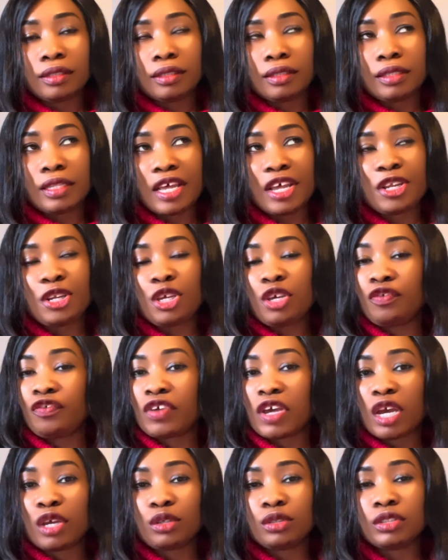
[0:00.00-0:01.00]
Then if you
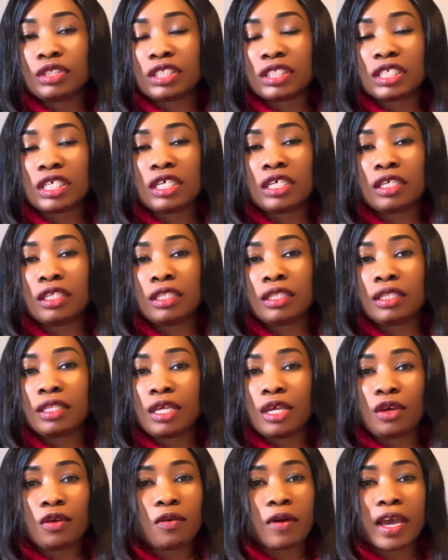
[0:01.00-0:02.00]
are using
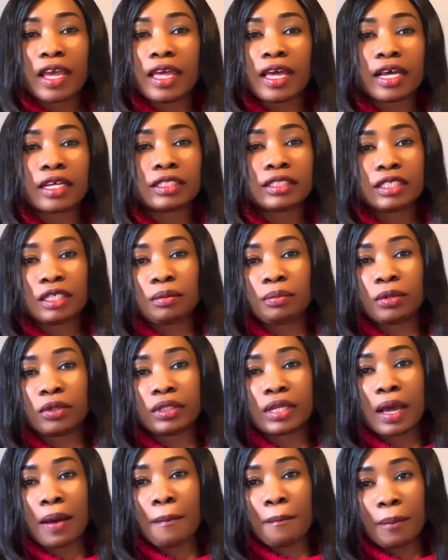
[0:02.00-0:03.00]
a wired keyboard
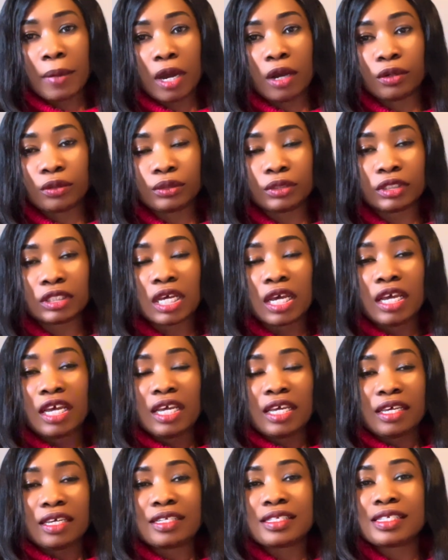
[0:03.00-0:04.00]
and mouse,
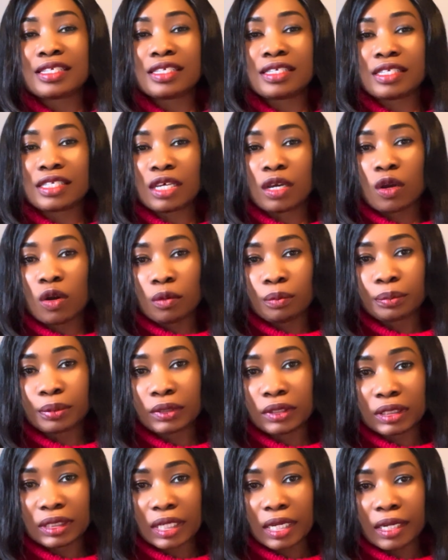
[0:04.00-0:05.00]
it is the
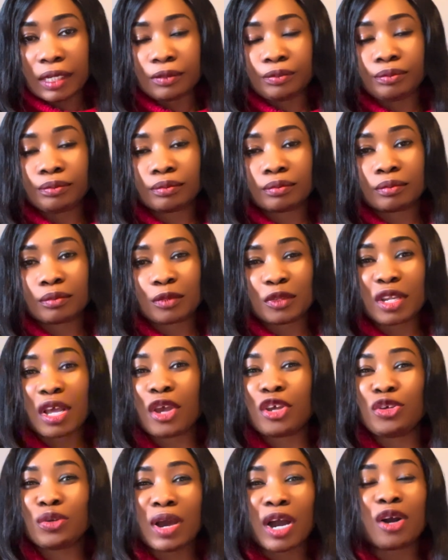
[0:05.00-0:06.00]
computer that
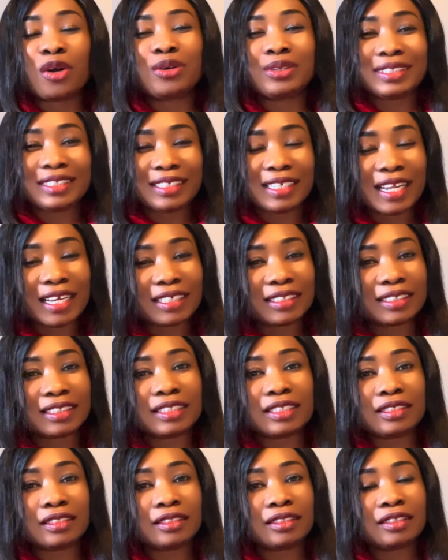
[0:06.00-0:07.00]
you are
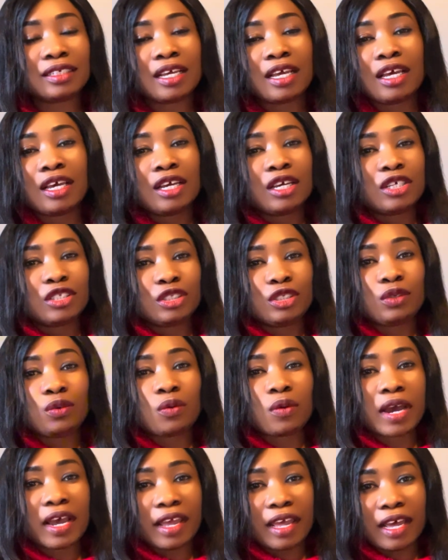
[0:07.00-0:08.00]
connecting the
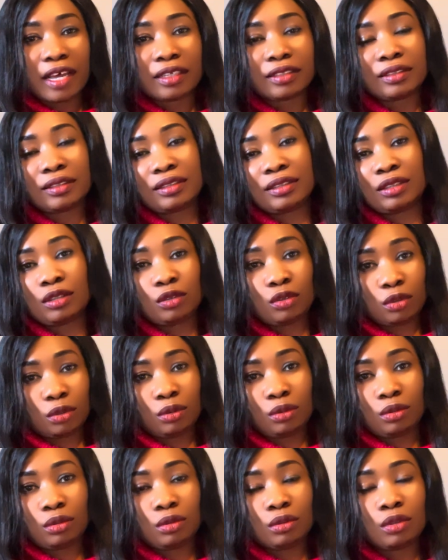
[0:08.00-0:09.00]
wires
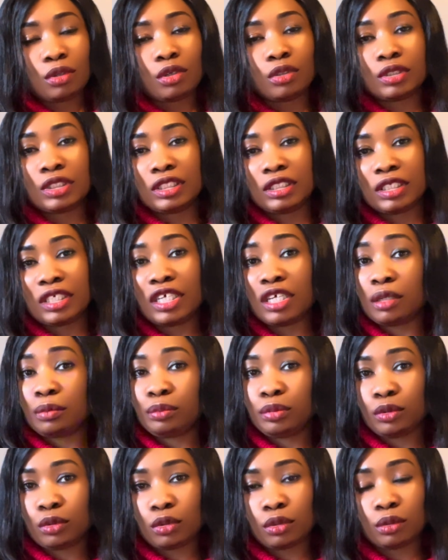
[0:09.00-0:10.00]
to or the
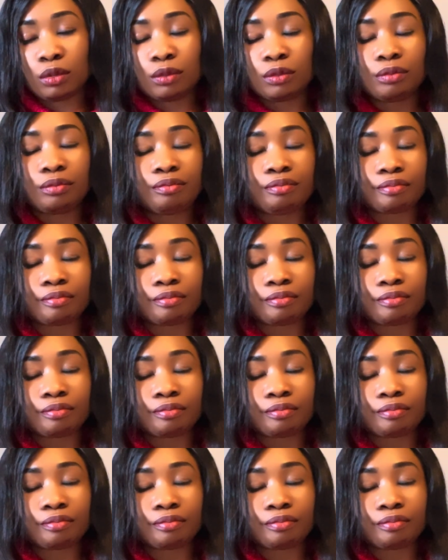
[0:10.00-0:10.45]
cable to.